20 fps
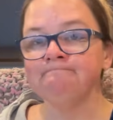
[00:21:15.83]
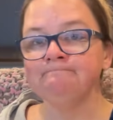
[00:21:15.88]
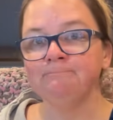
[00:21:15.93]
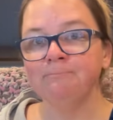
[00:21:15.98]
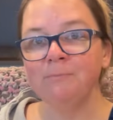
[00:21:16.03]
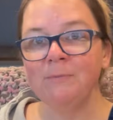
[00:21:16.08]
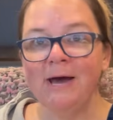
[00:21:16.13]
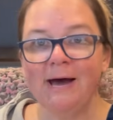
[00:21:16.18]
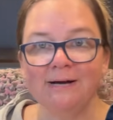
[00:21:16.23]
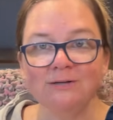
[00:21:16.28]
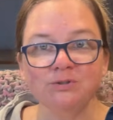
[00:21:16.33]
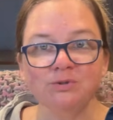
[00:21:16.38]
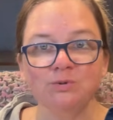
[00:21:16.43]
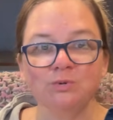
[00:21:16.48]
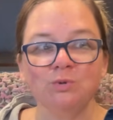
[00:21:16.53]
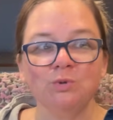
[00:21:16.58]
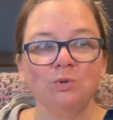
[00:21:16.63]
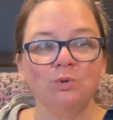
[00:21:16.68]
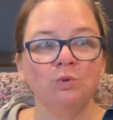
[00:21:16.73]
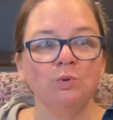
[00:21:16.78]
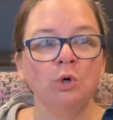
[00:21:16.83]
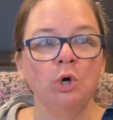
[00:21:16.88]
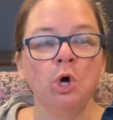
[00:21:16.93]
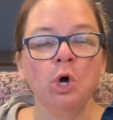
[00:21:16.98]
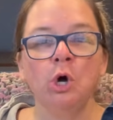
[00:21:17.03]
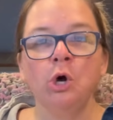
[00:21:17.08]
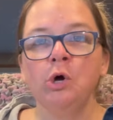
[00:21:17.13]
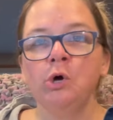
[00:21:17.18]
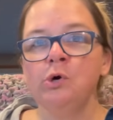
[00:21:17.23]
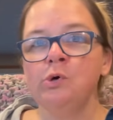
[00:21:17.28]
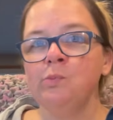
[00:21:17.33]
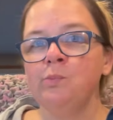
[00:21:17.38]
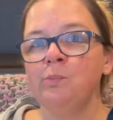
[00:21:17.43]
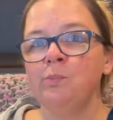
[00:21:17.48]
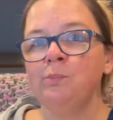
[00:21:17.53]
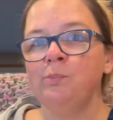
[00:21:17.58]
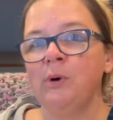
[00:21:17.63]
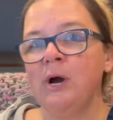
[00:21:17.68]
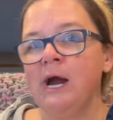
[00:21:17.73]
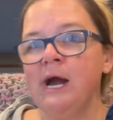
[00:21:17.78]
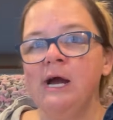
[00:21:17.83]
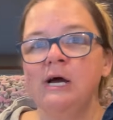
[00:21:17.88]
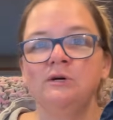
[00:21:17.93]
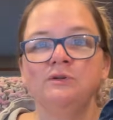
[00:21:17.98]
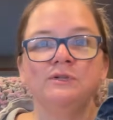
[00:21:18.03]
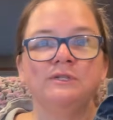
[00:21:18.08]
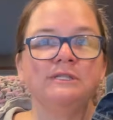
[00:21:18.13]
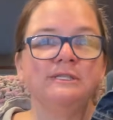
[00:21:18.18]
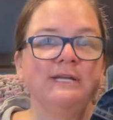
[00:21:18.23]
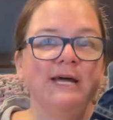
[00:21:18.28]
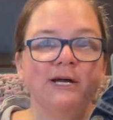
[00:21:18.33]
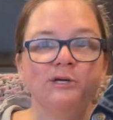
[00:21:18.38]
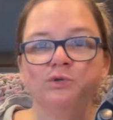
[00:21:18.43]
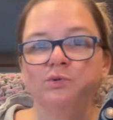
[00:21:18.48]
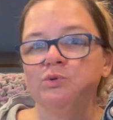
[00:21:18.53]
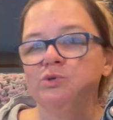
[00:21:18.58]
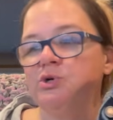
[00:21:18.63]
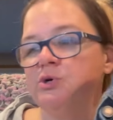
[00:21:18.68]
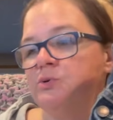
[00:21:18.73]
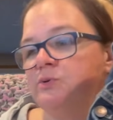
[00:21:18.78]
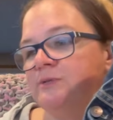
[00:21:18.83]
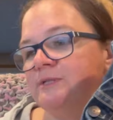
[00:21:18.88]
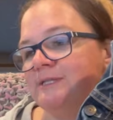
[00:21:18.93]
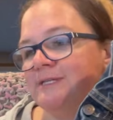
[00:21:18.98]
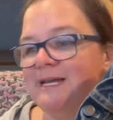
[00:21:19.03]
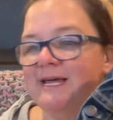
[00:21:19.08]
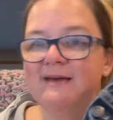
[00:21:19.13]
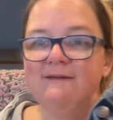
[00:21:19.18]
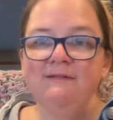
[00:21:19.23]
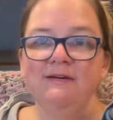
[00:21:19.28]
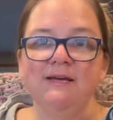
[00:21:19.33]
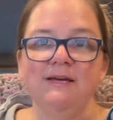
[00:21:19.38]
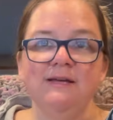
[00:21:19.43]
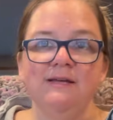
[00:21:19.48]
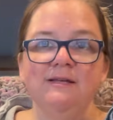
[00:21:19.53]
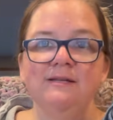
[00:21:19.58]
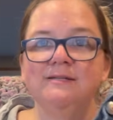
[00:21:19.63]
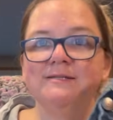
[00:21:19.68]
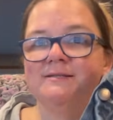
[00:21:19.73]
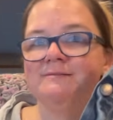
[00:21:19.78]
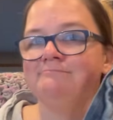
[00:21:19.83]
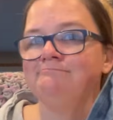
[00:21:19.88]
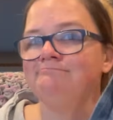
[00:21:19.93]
natural browns, natural tones, navies,